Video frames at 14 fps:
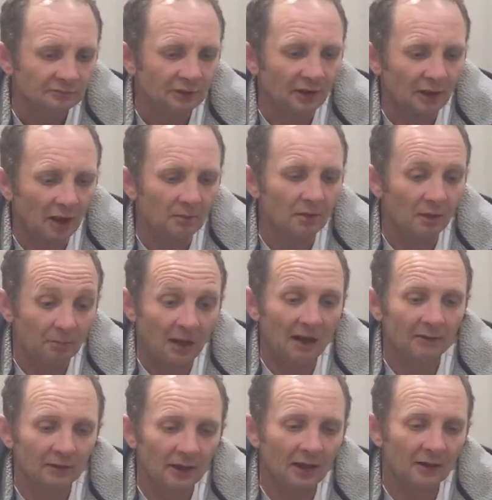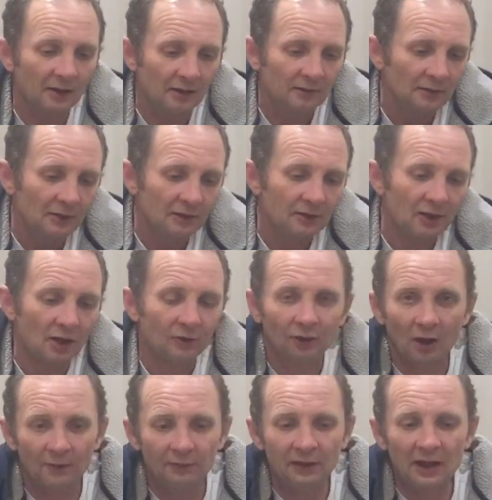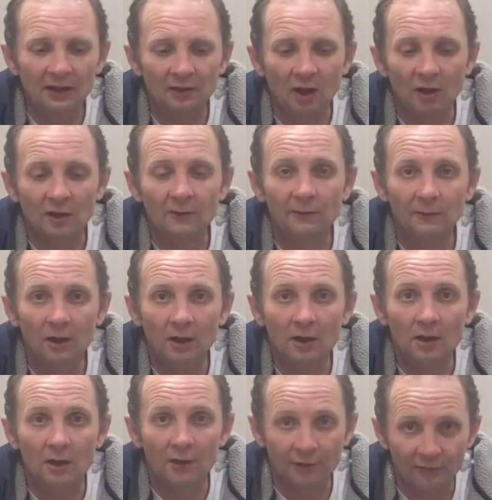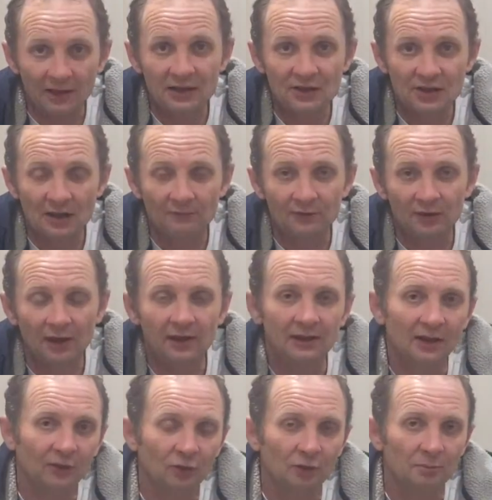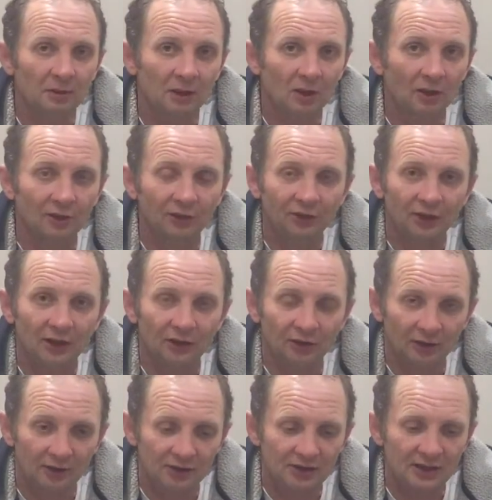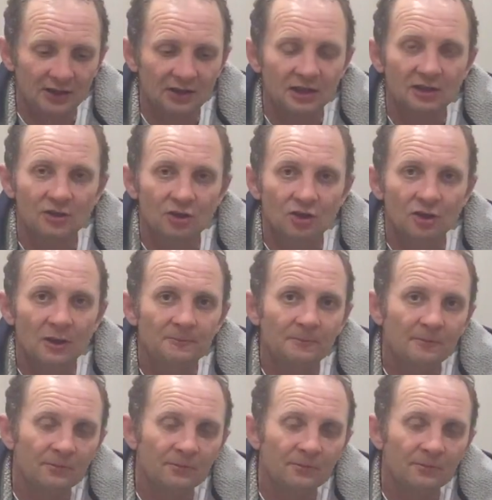You know, but apparently Yeah, so if you get like a 317, that's going to be like a 6-inch